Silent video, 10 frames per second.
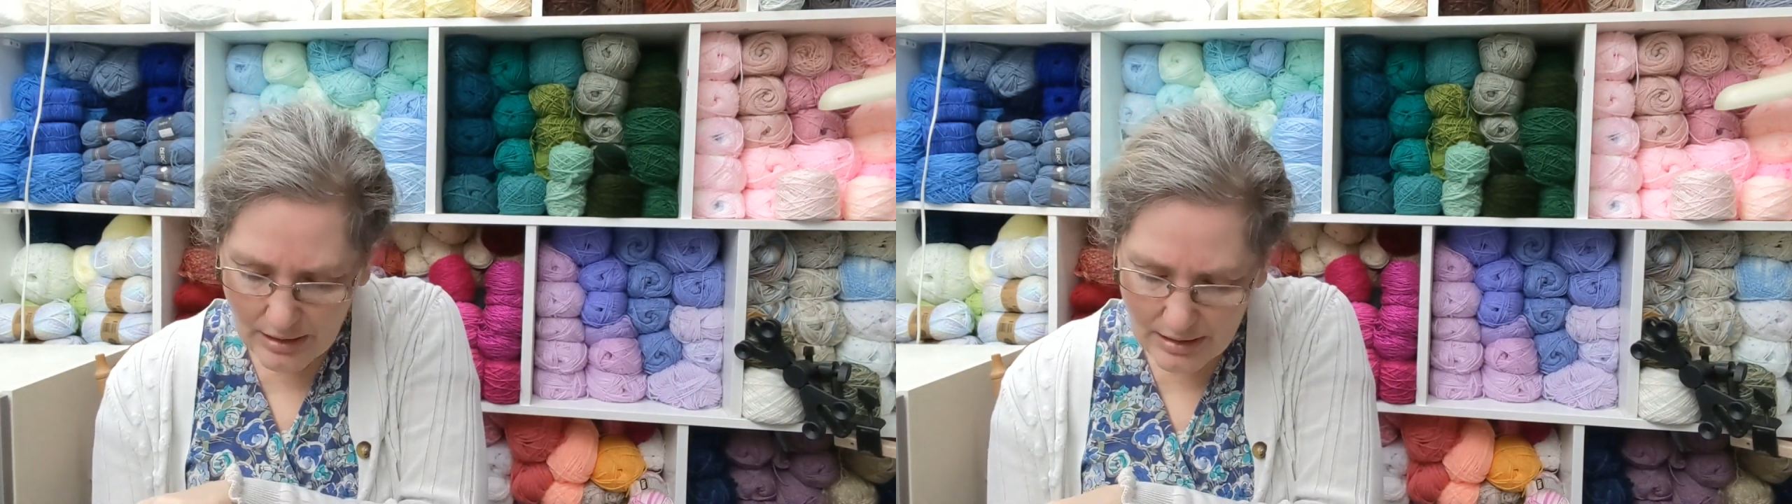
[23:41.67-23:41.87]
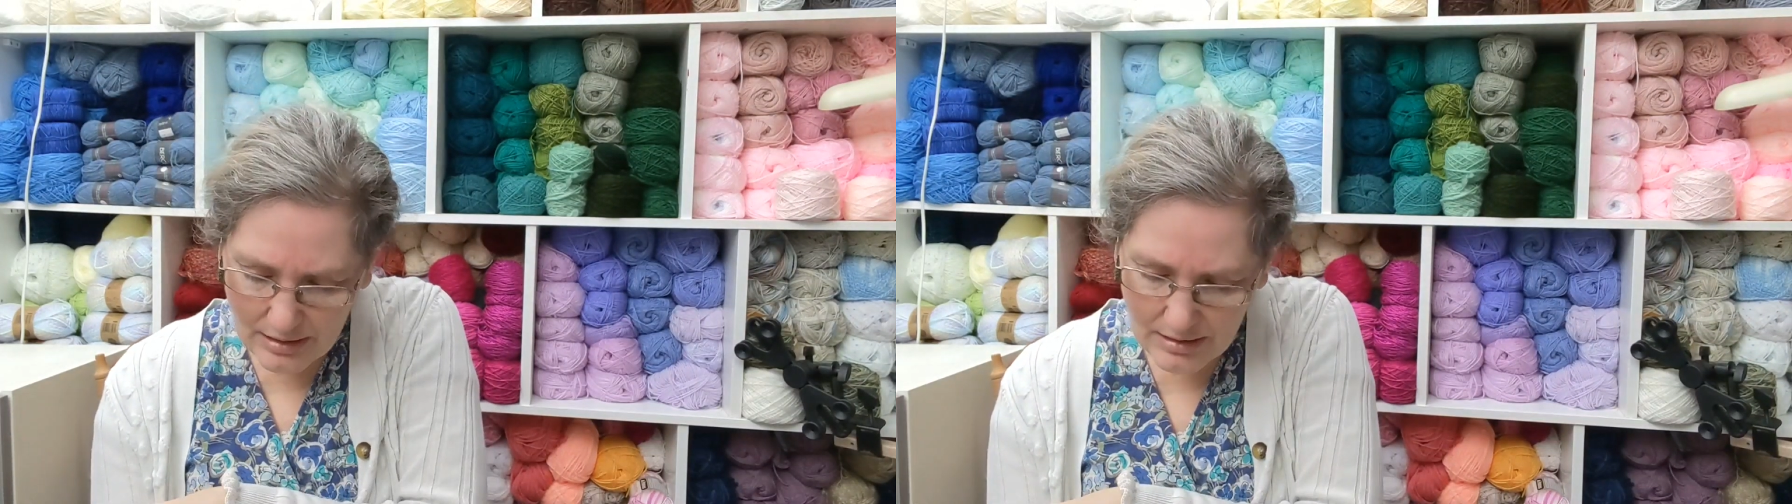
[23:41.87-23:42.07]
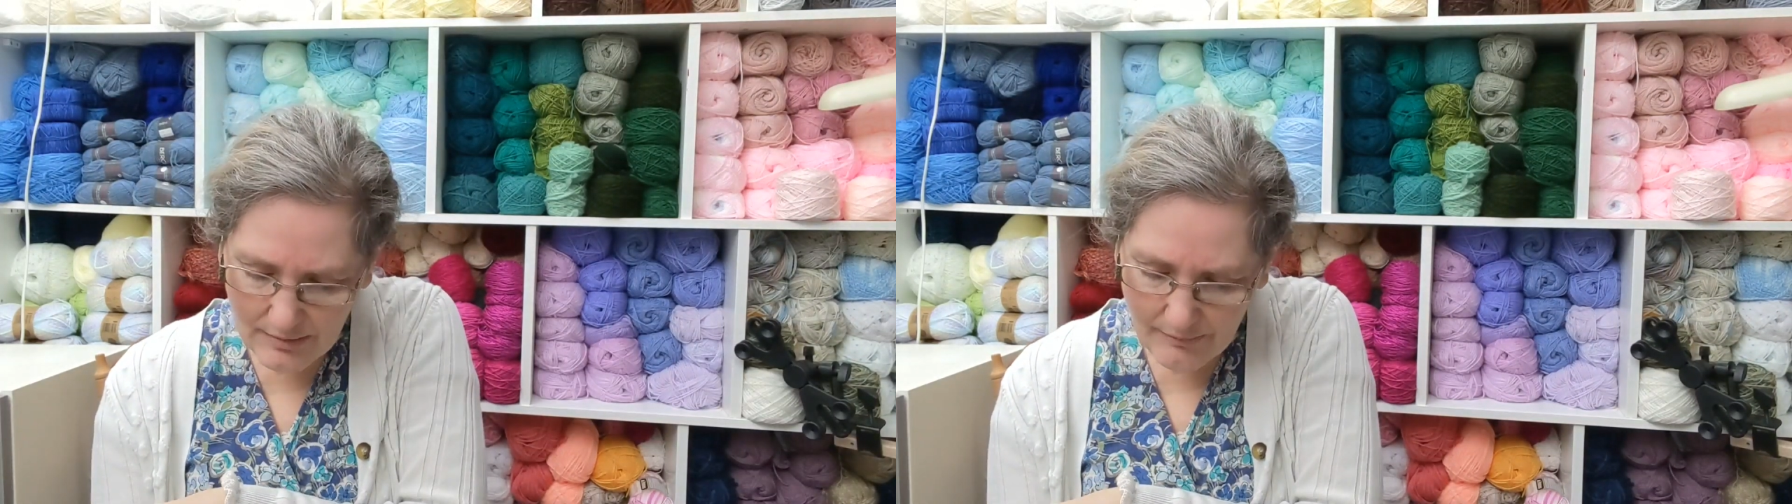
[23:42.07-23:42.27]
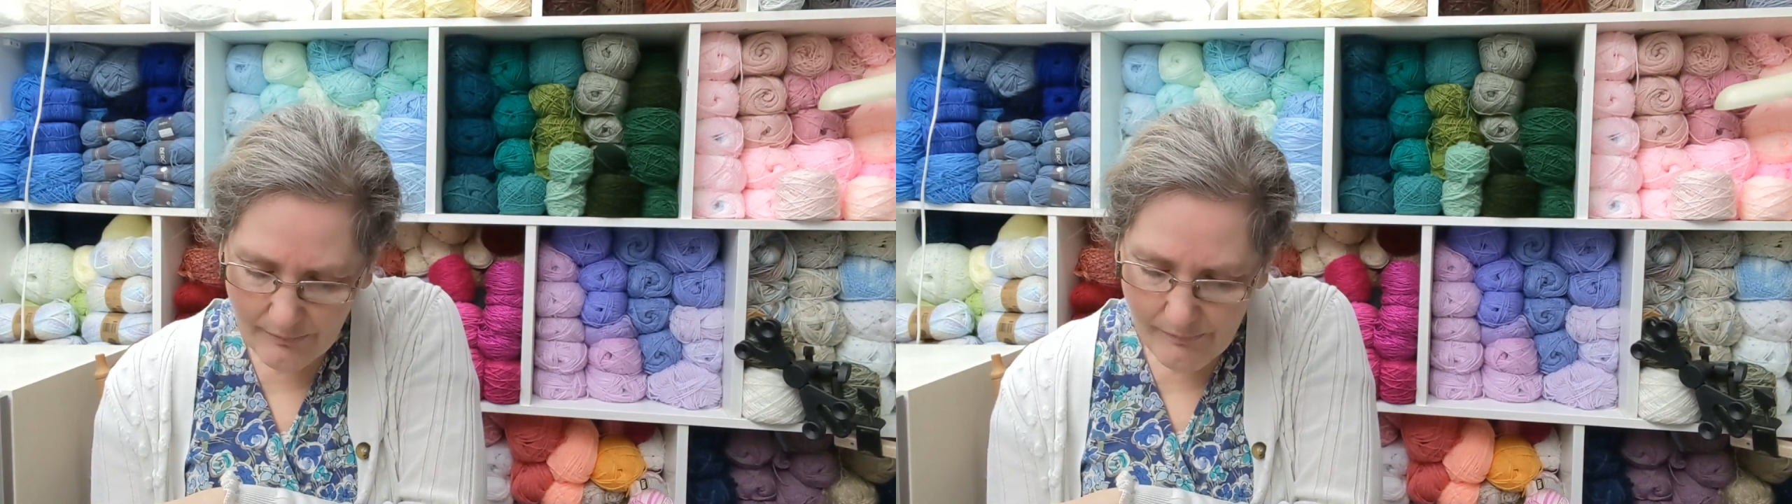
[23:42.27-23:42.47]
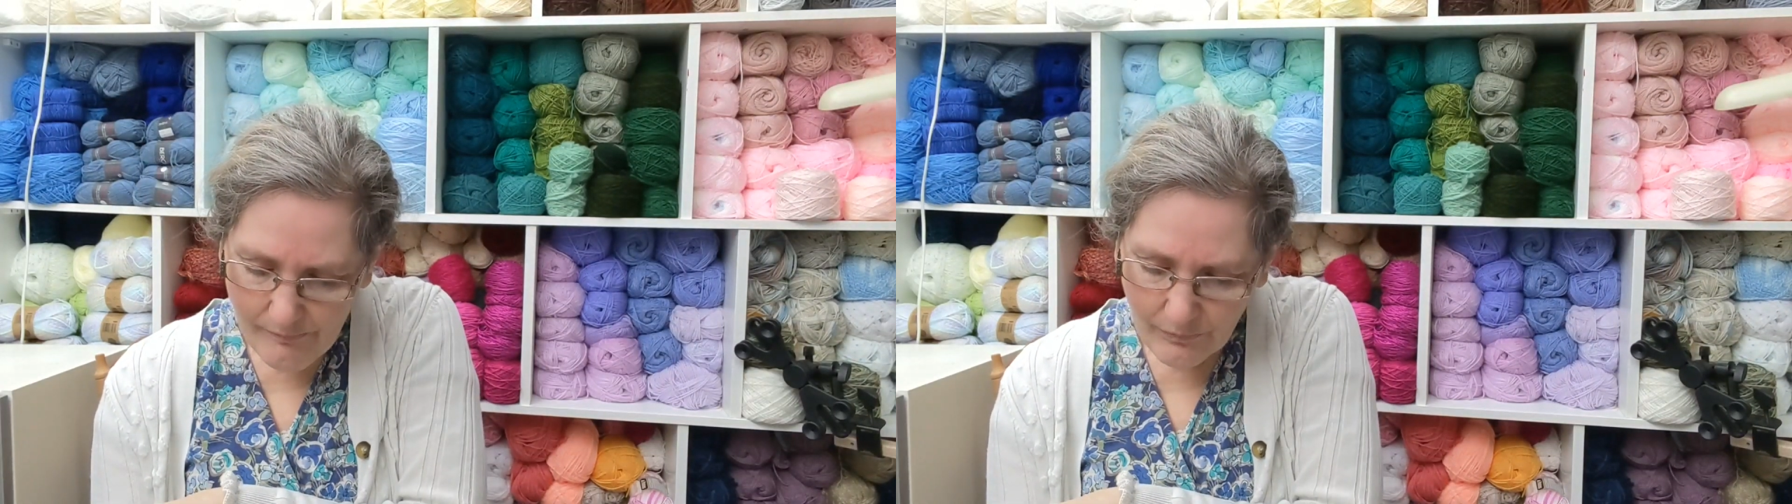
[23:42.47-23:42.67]
is
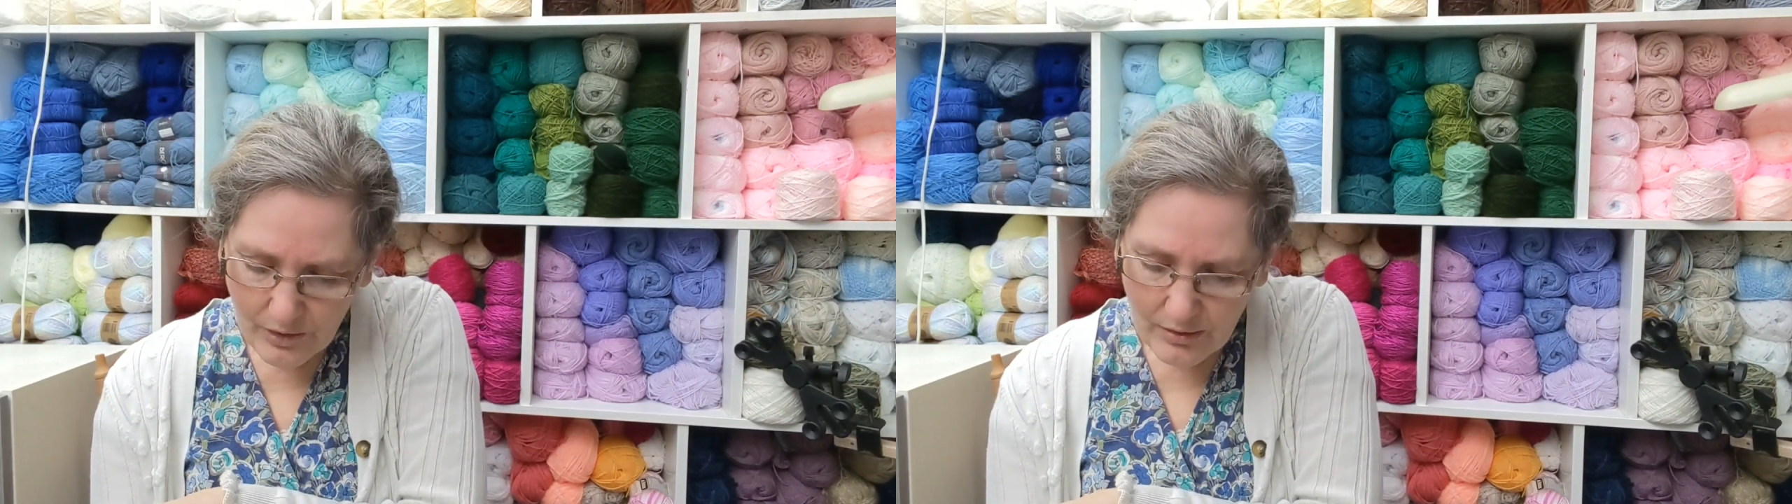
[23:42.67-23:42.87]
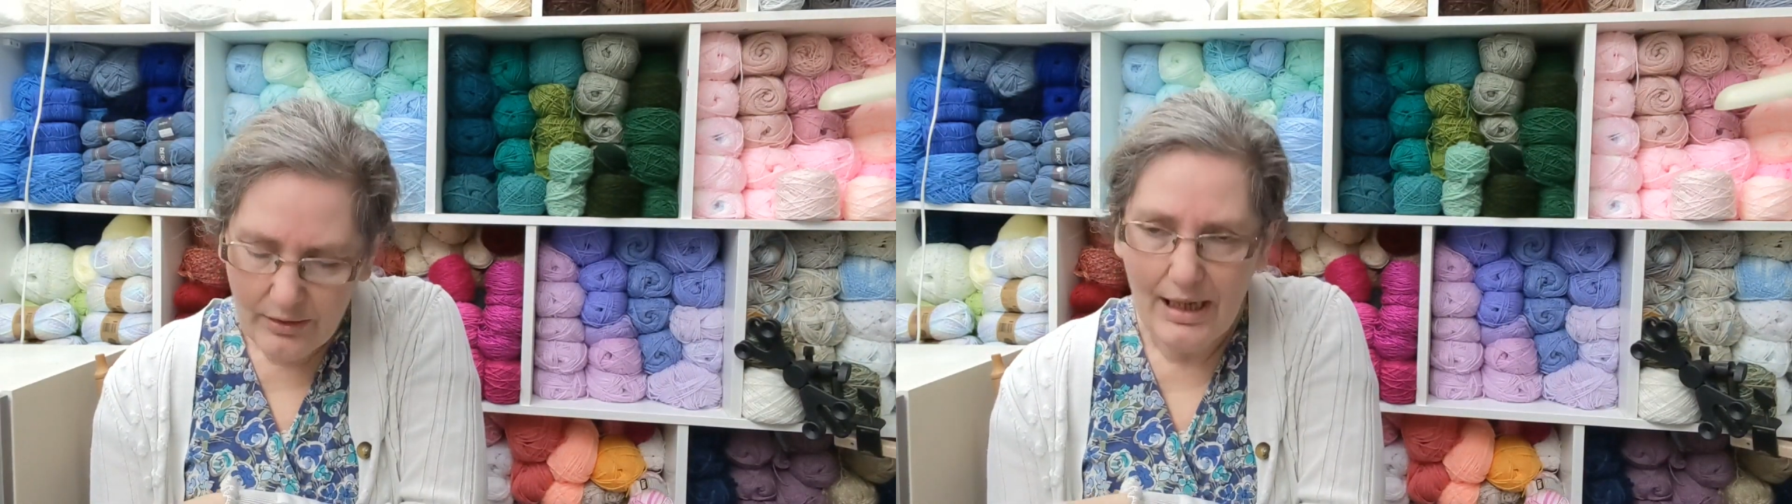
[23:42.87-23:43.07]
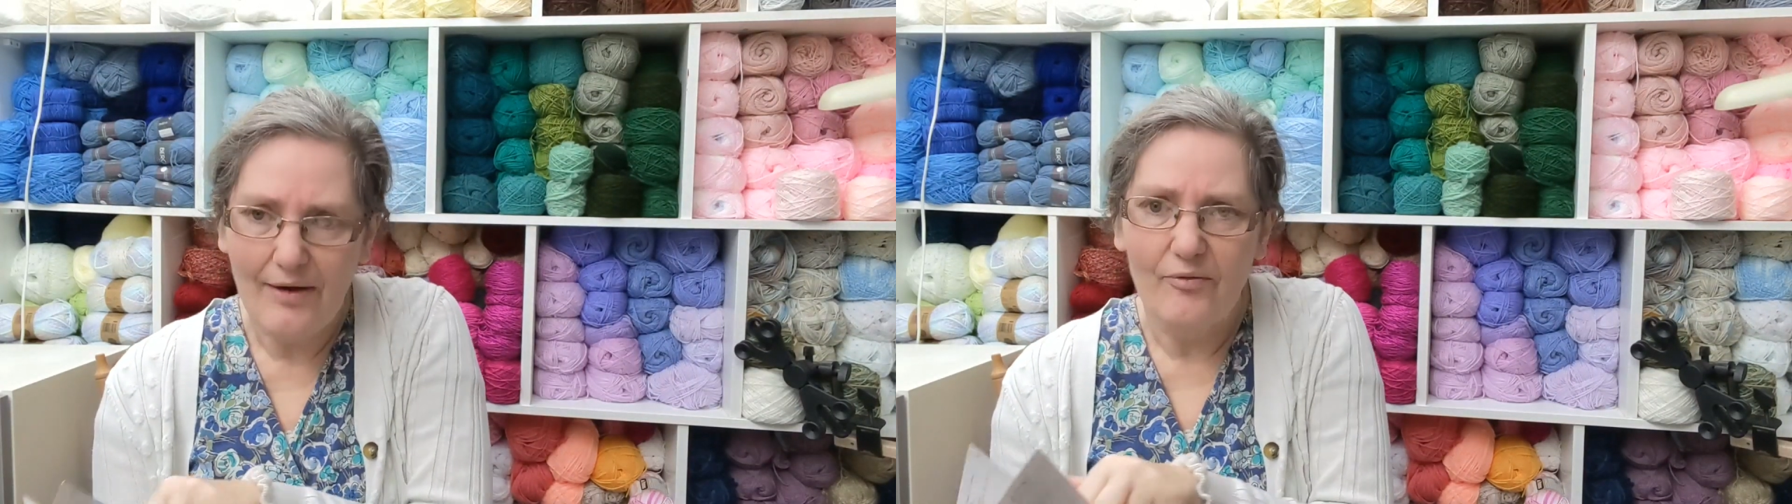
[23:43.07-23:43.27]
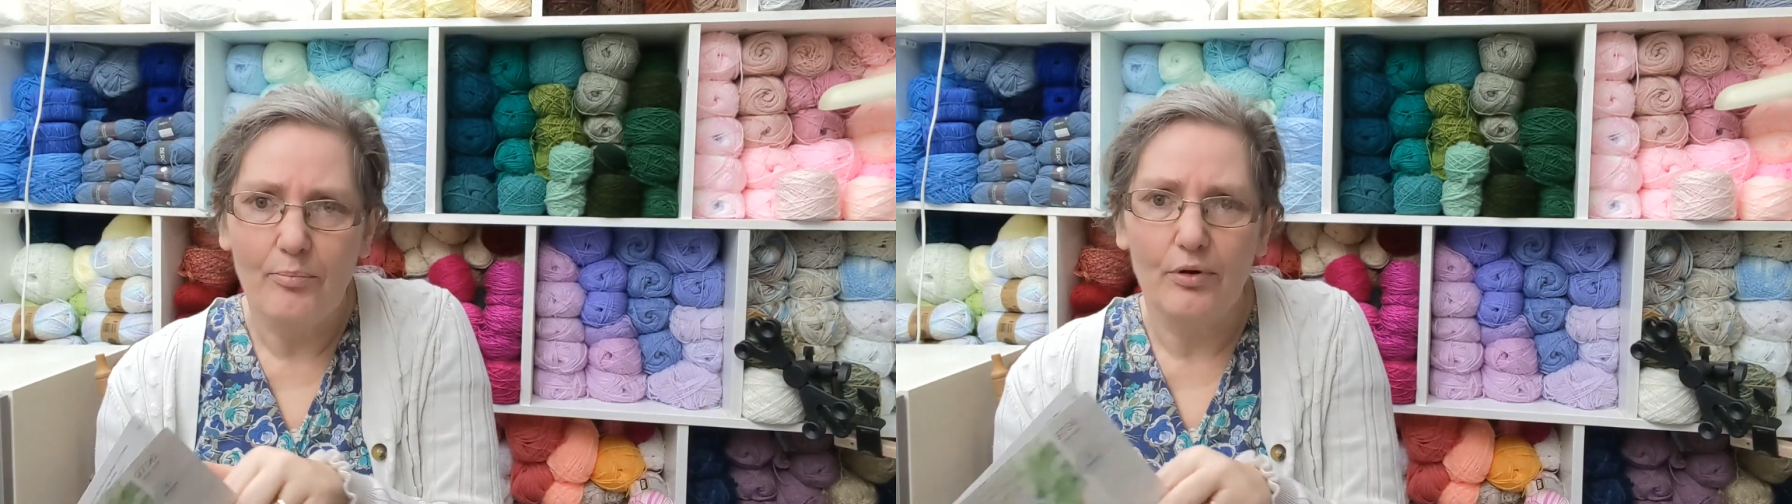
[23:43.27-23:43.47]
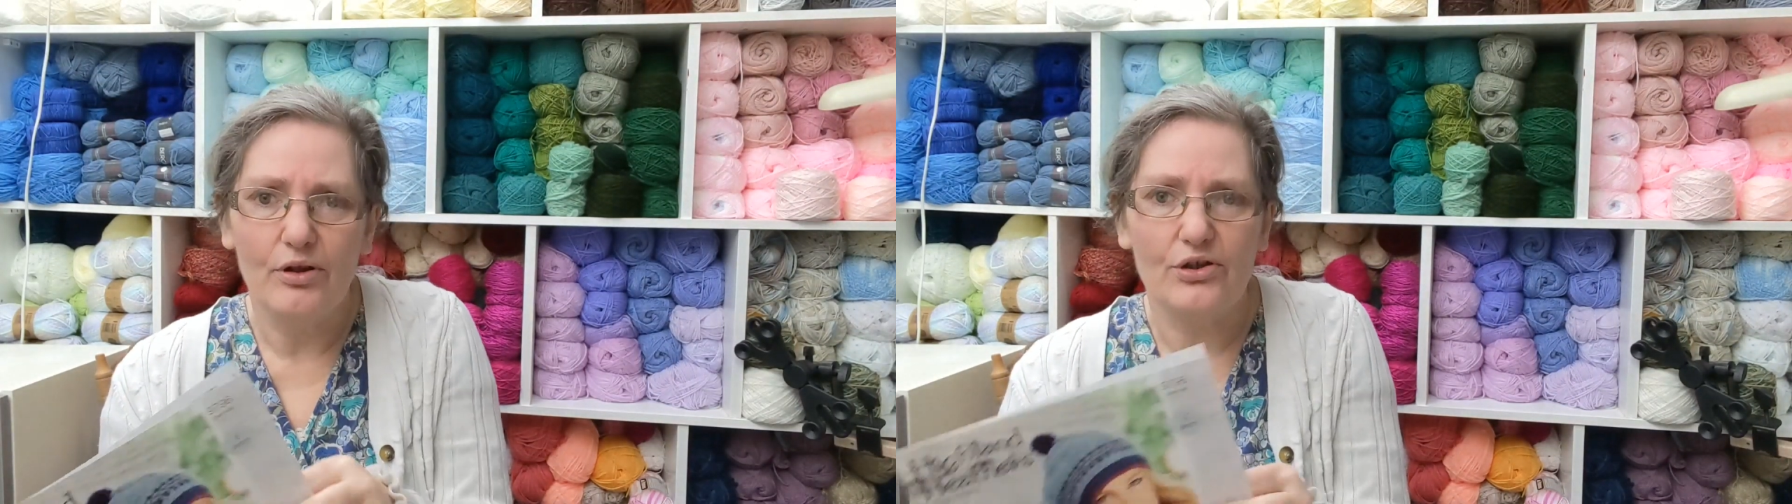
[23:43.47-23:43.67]
they
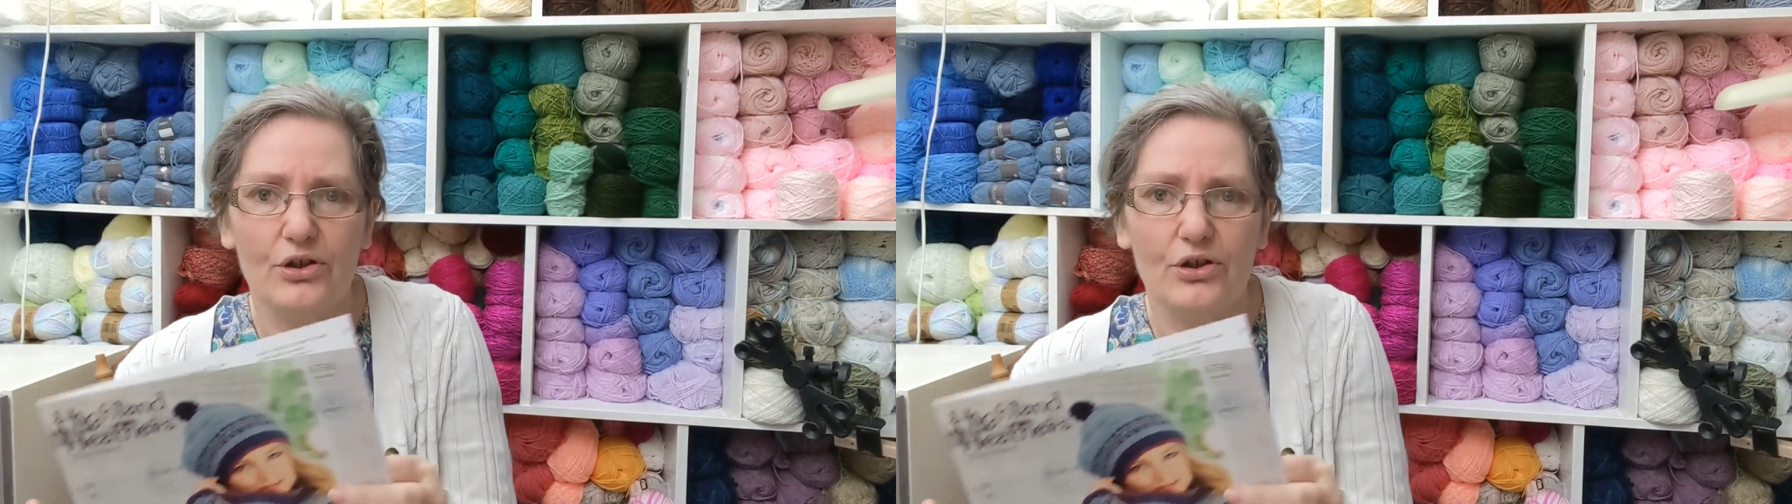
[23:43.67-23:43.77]
haven't put a